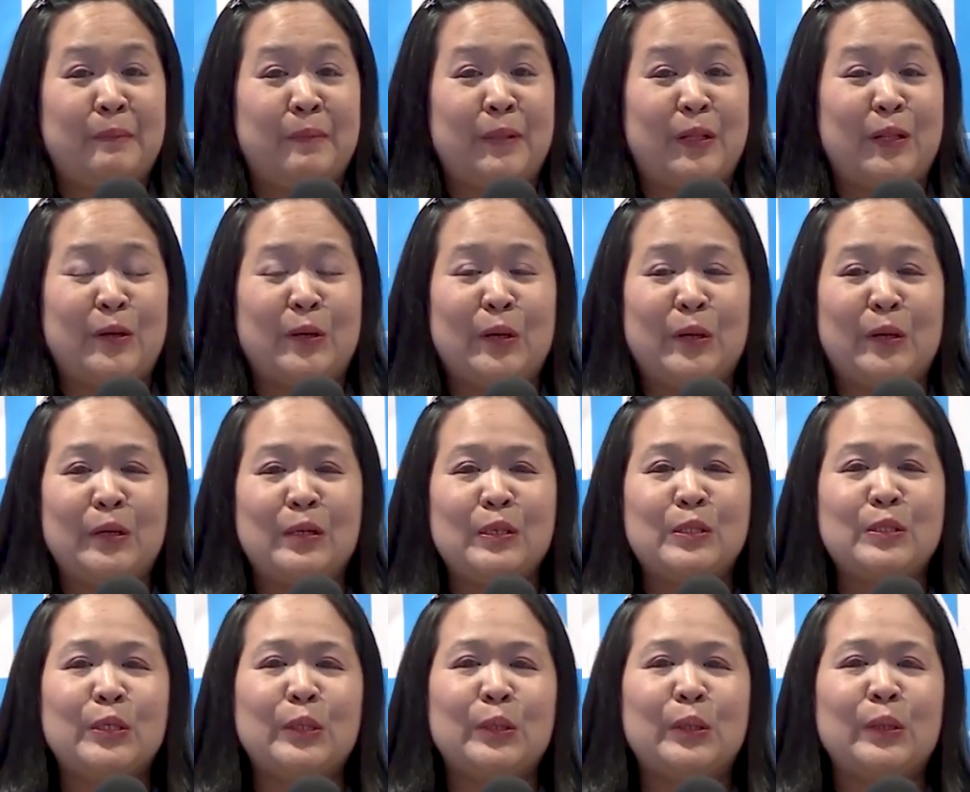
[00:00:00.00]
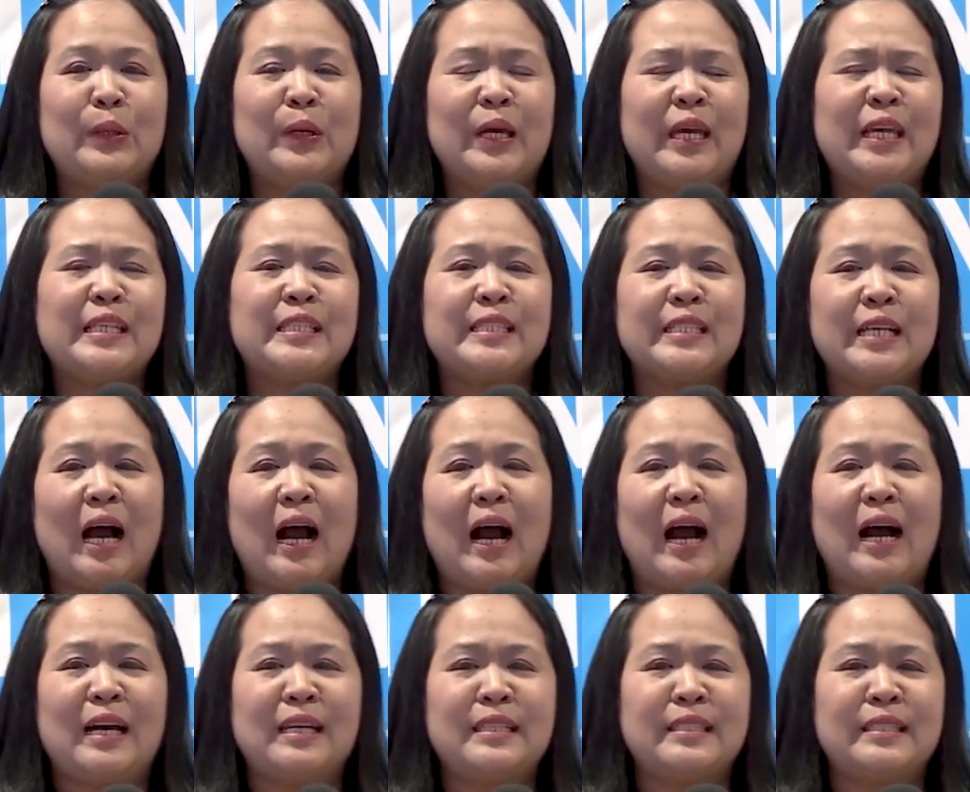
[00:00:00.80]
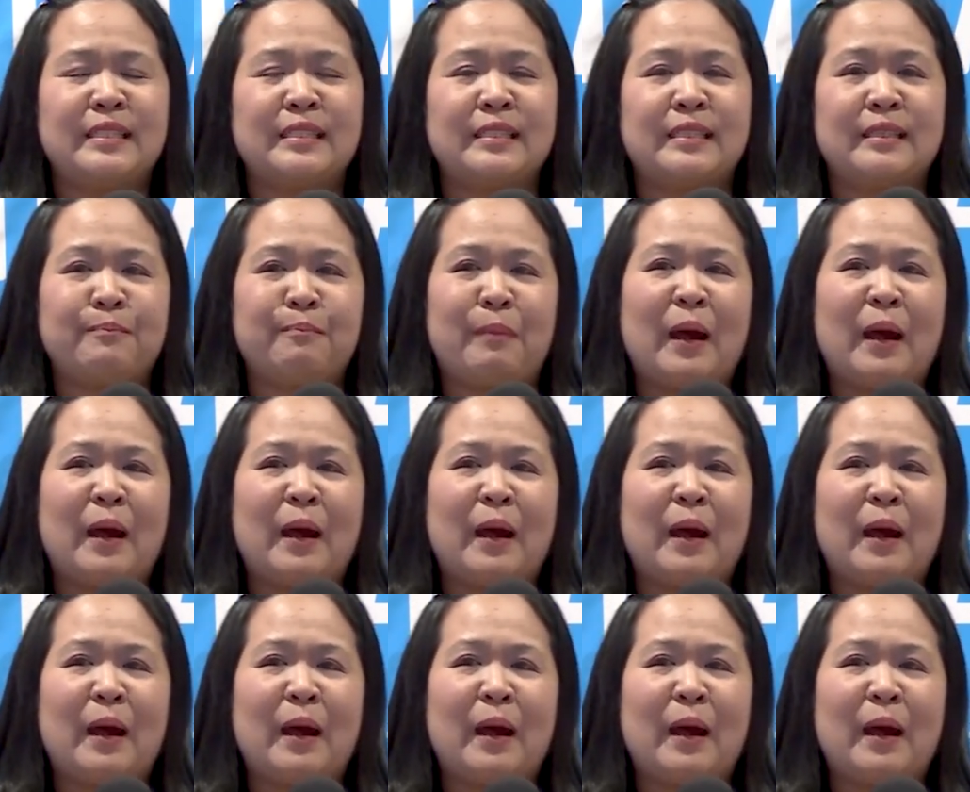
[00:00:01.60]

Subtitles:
No? So, it's us.